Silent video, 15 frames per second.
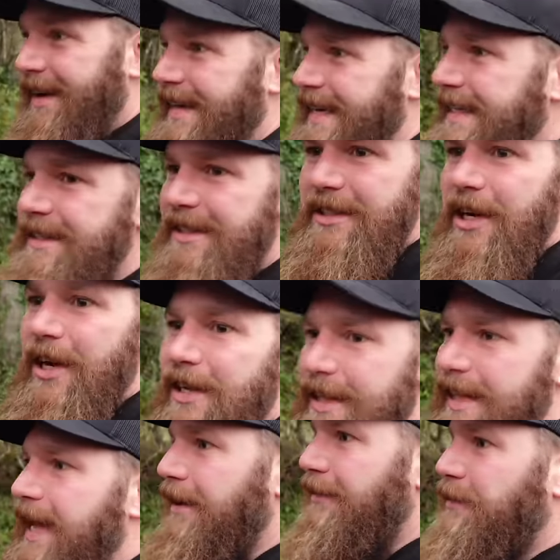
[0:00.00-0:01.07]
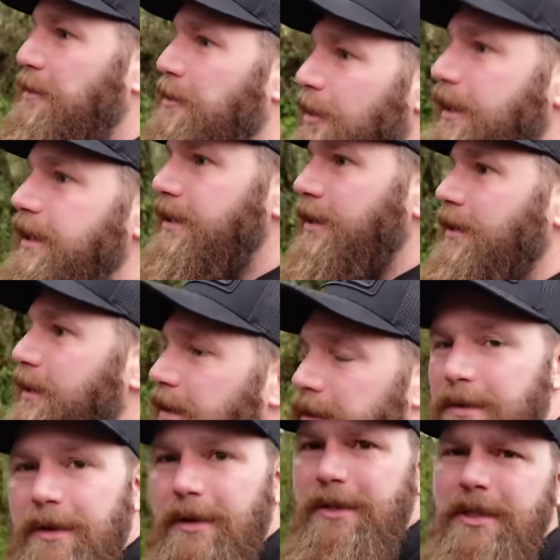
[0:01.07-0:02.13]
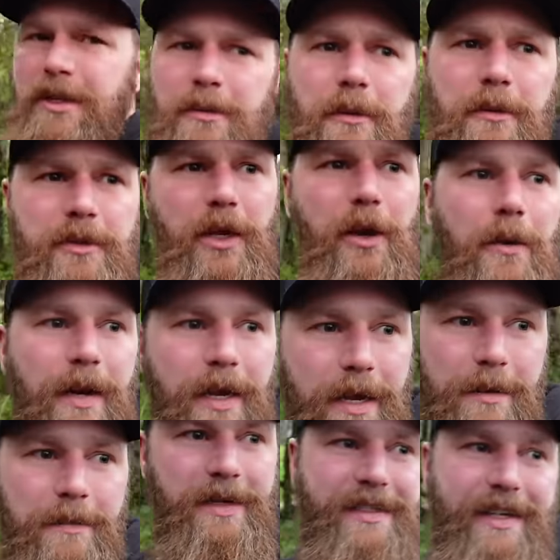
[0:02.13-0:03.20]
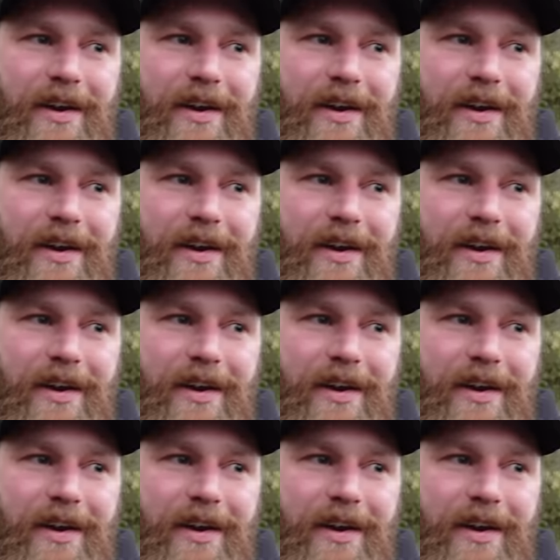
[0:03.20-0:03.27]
I need to turn left pretty soon, otherwise I'm totally going to miss